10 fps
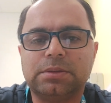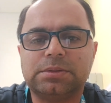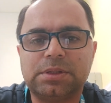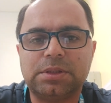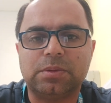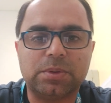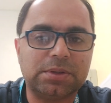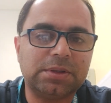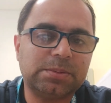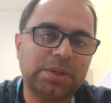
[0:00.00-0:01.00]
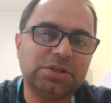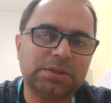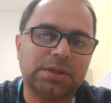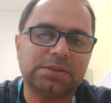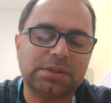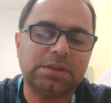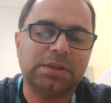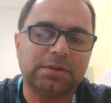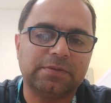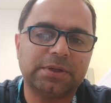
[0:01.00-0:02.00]
see whether this patient has any
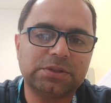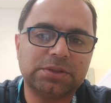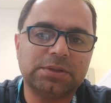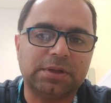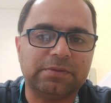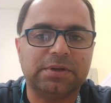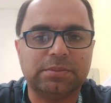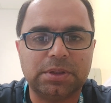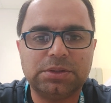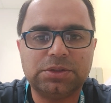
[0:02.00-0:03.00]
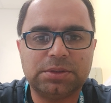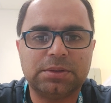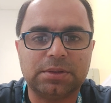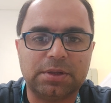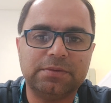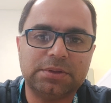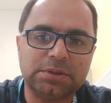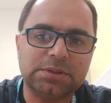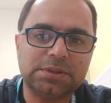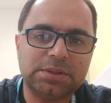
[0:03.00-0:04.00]
infection, inflammation, liver
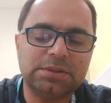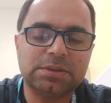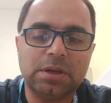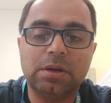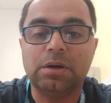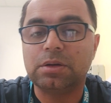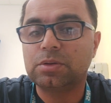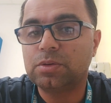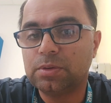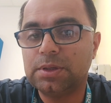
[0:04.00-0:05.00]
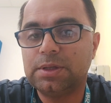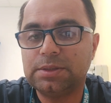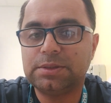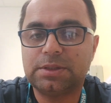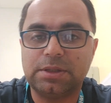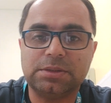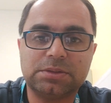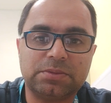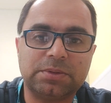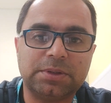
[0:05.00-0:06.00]
disease, alcohol intake
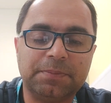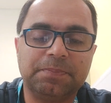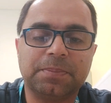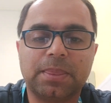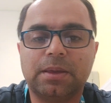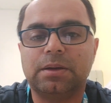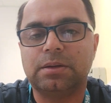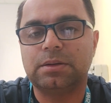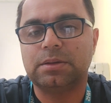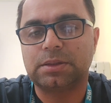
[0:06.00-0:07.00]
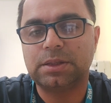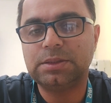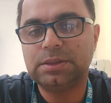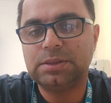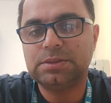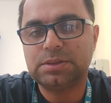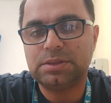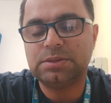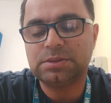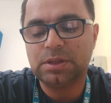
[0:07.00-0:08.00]
history, kidney
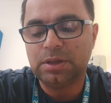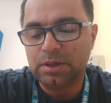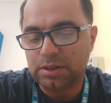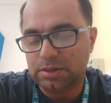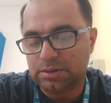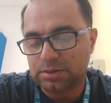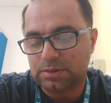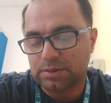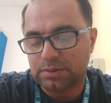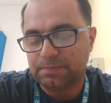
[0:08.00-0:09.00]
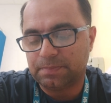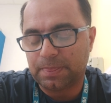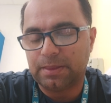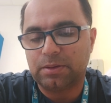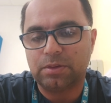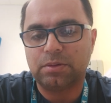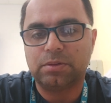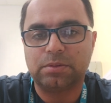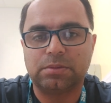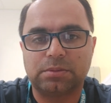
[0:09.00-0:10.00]
disease,
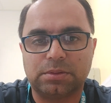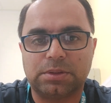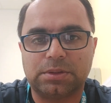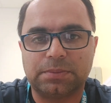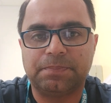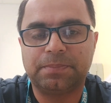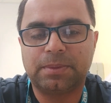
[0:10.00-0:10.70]
or